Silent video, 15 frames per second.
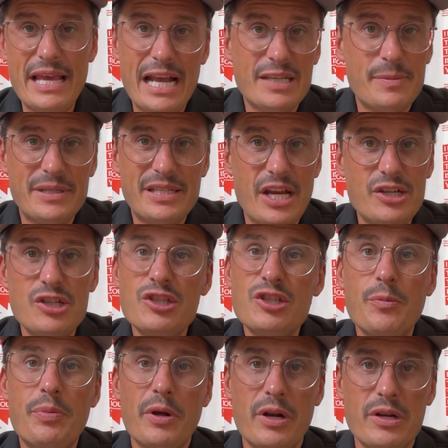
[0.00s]
the expectations
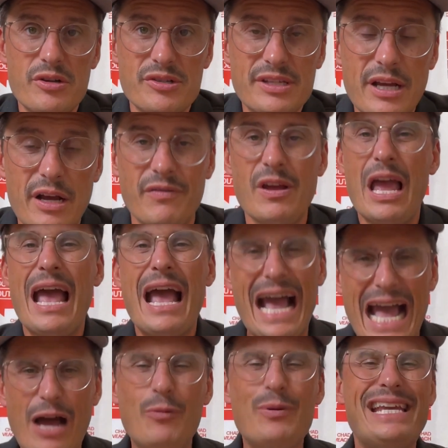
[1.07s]
you put on yourself.
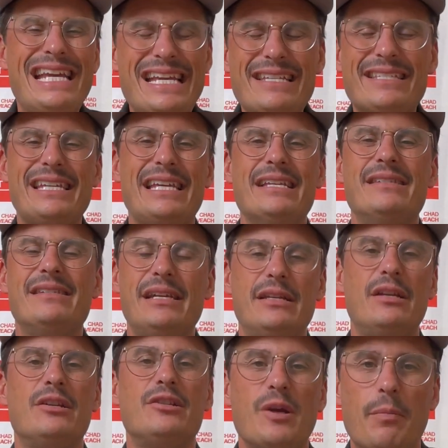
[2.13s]
How easy is it
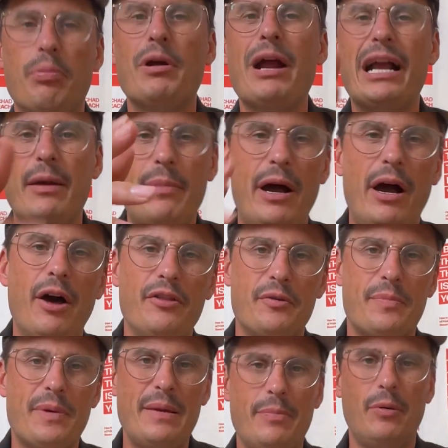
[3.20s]
to brag about other
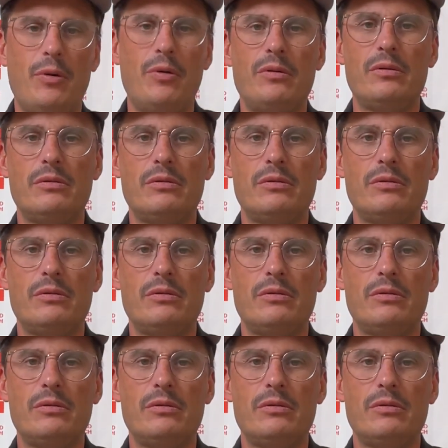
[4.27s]
people?